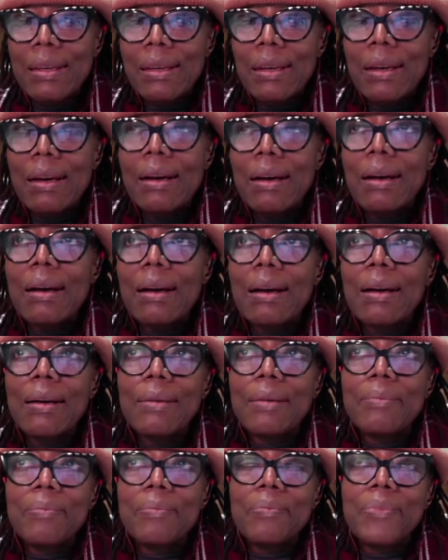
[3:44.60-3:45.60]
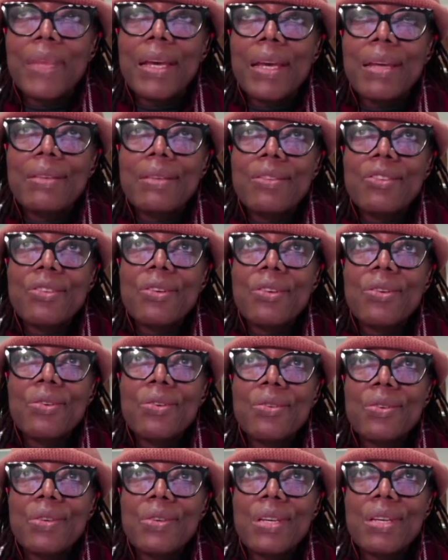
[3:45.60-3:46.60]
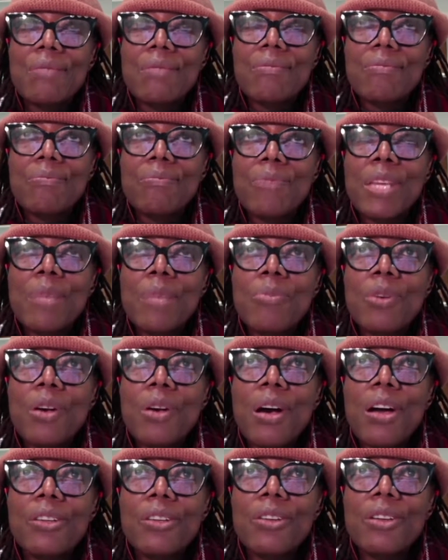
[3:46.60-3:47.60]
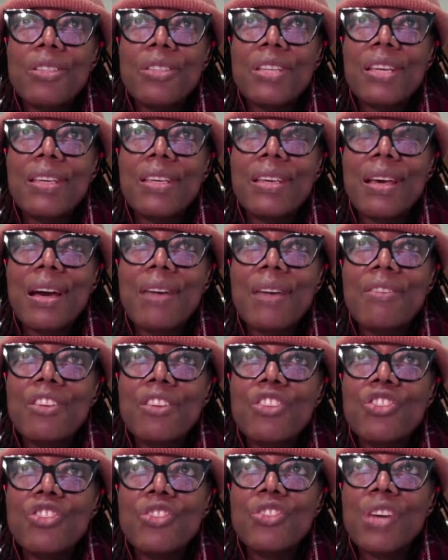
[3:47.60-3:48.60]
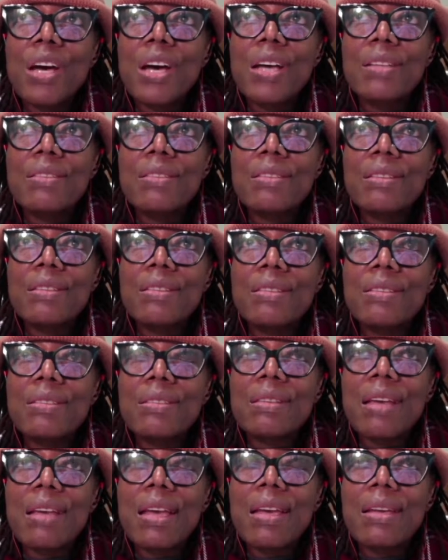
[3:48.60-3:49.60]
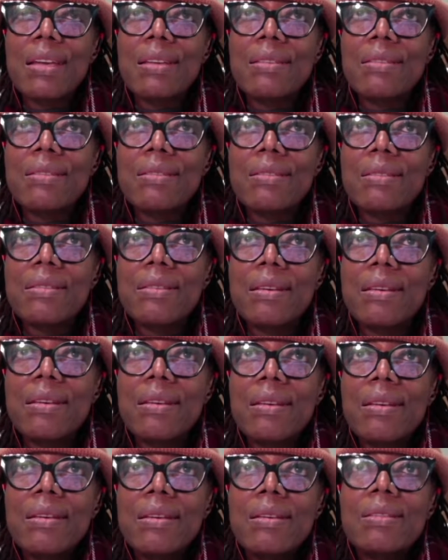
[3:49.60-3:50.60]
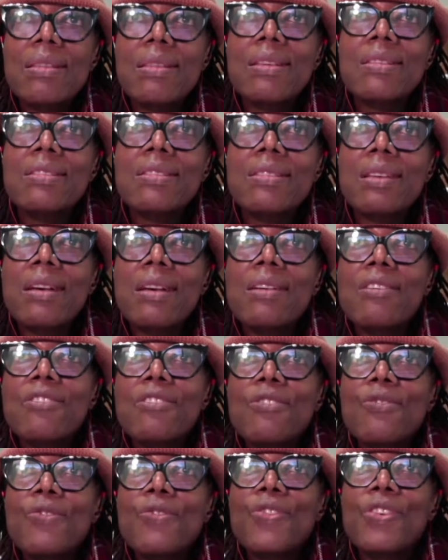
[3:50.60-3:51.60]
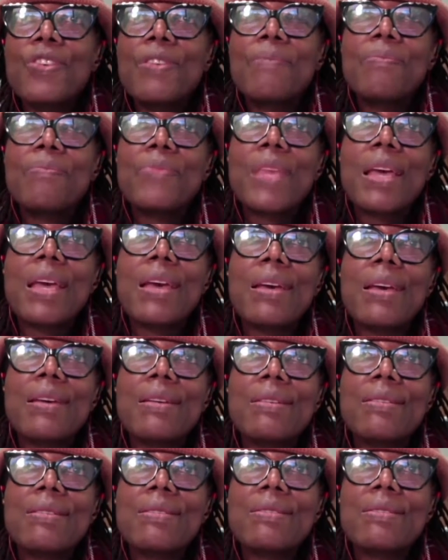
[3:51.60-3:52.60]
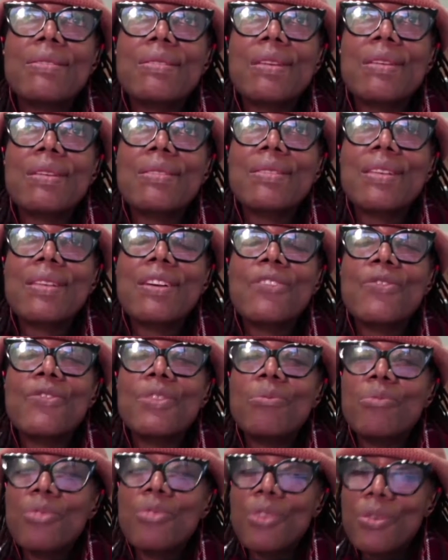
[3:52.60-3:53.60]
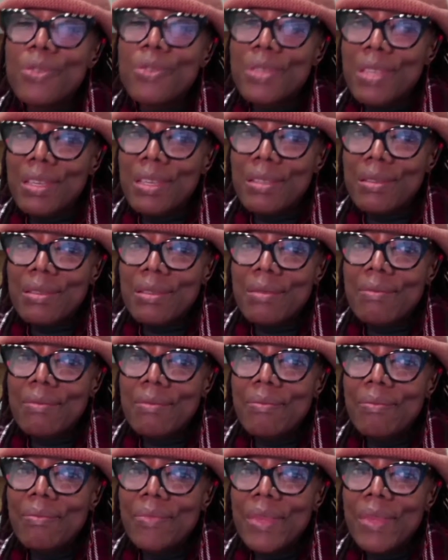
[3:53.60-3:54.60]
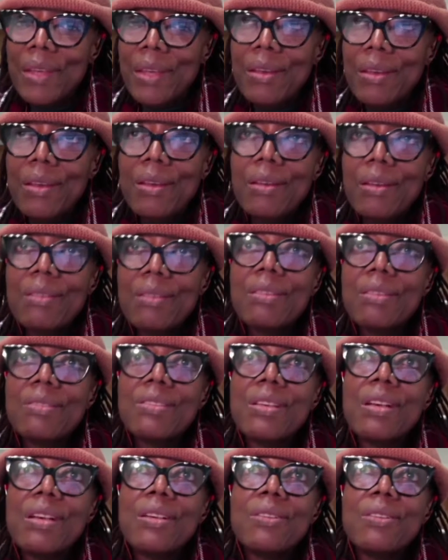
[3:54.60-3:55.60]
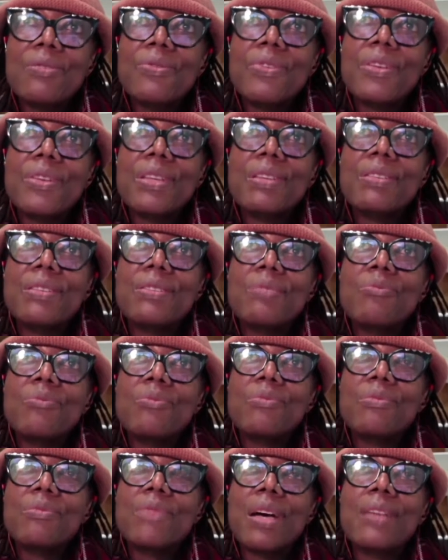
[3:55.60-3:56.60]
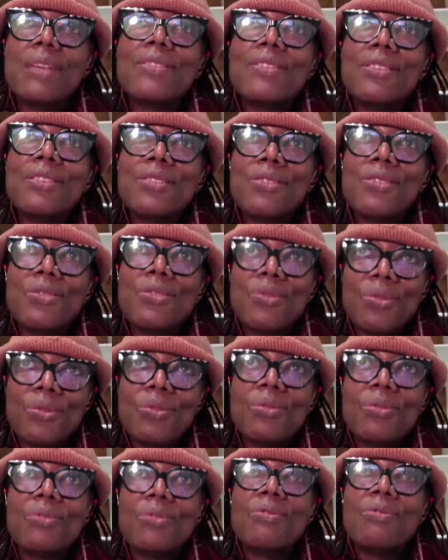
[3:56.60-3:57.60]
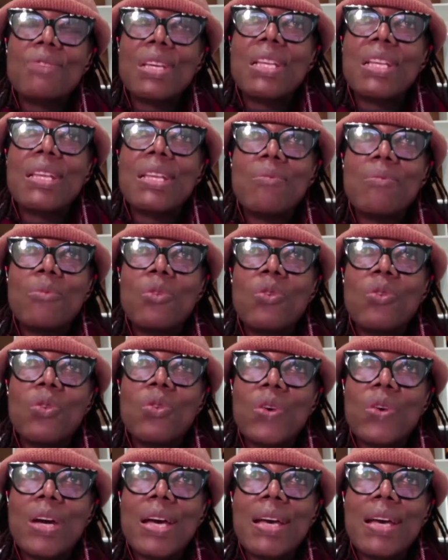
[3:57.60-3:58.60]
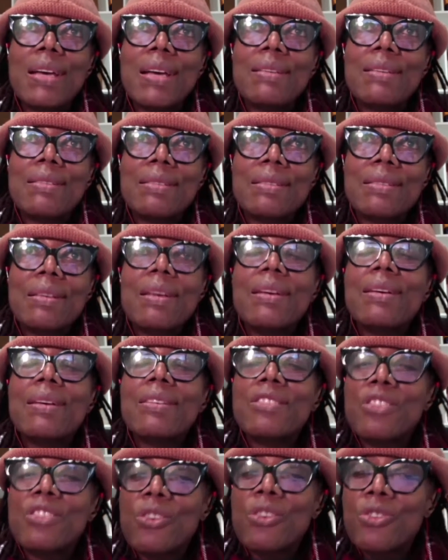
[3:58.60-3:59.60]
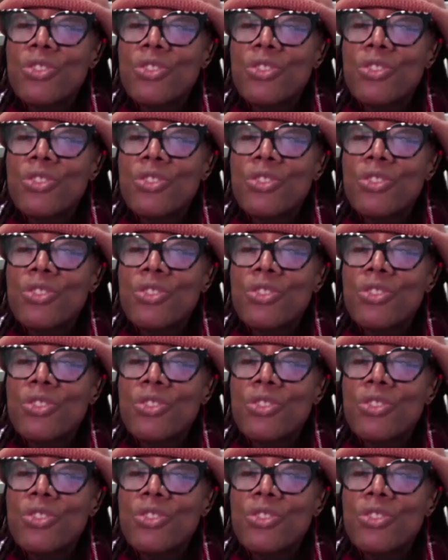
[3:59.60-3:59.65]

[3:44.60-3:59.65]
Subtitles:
And so people are not encouraged to understand the self as a self in process. The self is understood really more as a social